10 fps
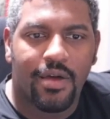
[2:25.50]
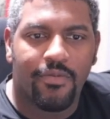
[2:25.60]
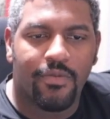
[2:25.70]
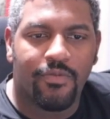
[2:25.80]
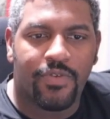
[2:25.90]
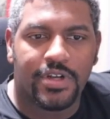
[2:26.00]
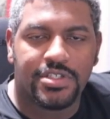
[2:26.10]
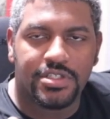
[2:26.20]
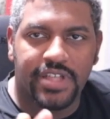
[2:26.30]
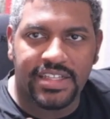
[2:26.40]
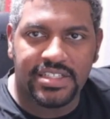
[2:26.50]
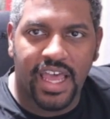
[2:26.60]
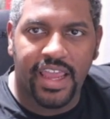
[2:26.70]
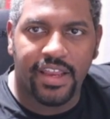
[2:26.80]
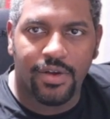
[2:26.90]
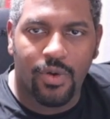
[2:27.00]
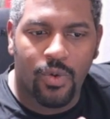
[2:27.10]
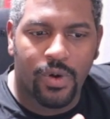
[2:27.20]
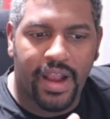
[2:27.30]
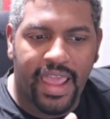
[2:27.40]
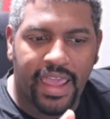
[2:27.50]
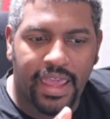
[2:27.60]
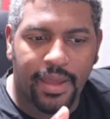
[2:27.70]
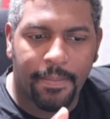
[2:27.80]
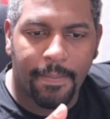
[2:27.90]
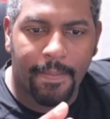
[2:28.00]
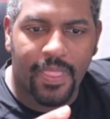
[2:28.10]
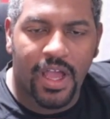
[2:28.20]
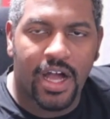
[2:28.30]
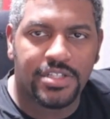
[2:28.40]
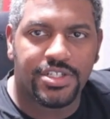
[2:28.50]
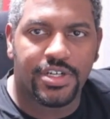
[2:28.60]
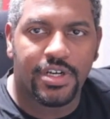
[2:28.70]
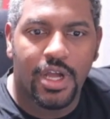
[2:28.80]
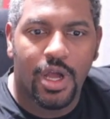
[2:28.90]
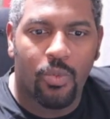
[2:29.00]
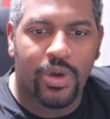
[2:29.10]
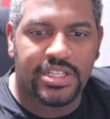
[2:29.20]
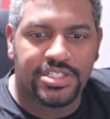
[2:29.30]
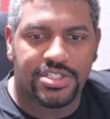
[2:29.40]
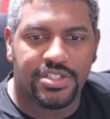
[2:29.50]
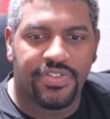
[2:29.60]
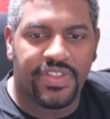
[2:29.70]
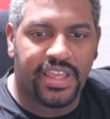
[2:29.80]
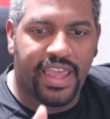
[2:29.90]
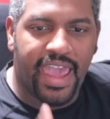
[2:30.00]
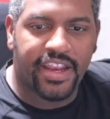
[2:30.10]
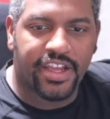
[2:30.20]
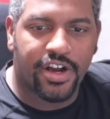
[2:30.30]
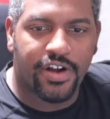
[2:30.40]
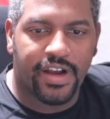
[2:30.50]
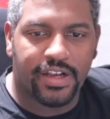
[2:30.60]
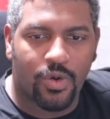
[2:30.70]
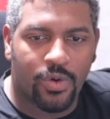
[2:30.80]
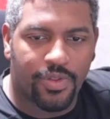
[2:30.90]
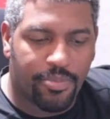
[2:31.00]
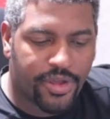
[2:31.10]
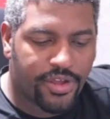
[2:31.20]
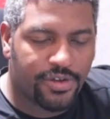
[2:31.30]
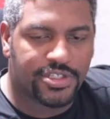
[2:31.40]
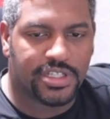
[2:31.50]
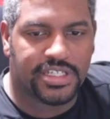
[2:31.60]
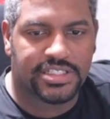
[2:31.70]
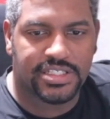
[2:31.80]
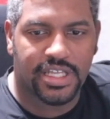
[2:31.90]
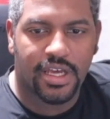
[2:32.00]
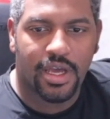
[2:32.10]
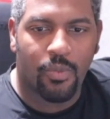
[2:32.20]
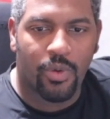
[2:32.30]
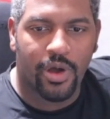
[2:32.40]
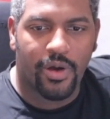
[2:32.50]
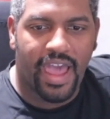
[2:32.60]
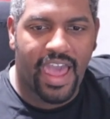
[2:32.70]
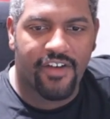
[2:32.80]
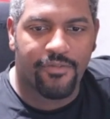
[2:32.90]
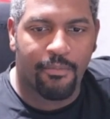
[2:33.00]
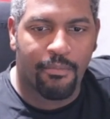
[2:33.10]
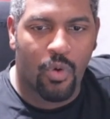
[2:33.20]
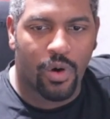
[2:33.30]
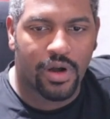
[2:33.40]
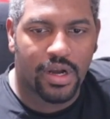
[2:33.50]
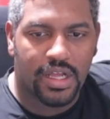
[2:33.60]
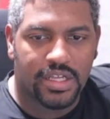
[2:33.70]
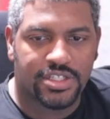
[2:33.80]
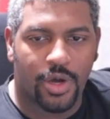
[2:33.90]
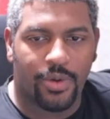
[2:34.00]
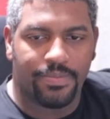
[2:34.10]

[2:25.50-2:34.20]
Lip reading: versus a Titan or a Hunter, which the Eddy Current or the Pugilist will have more. So